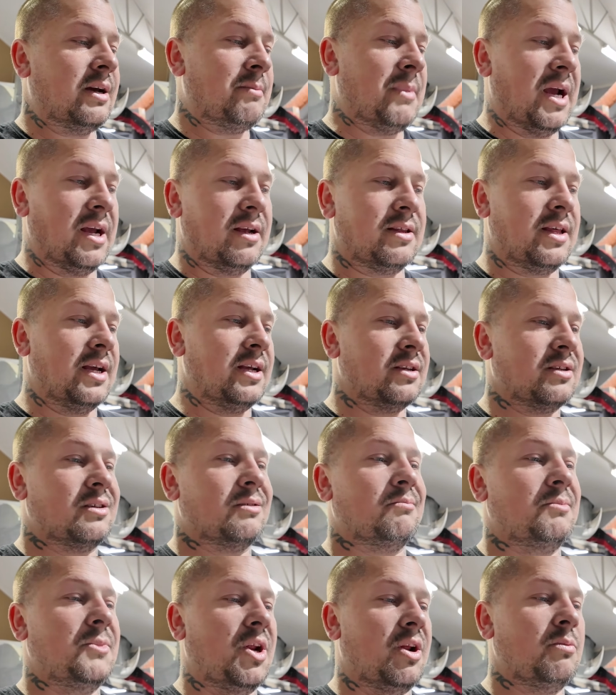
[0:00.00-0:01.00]
make things,
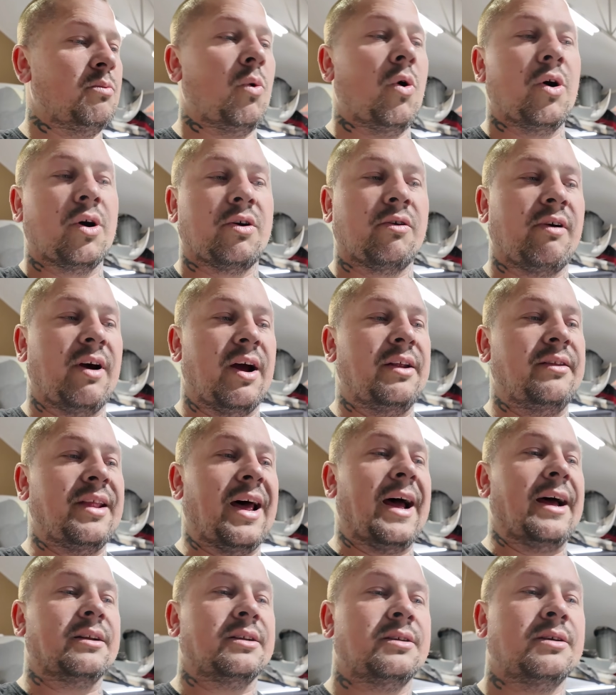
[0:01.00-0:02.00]
work around
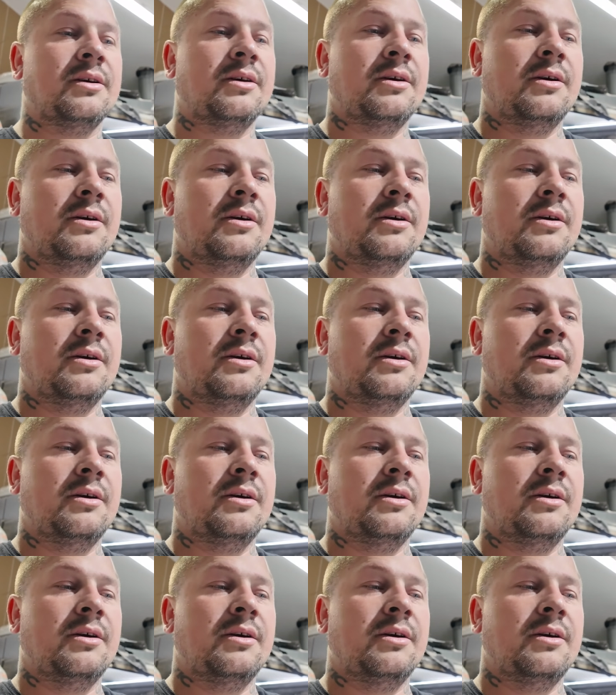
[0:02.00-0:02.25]
that.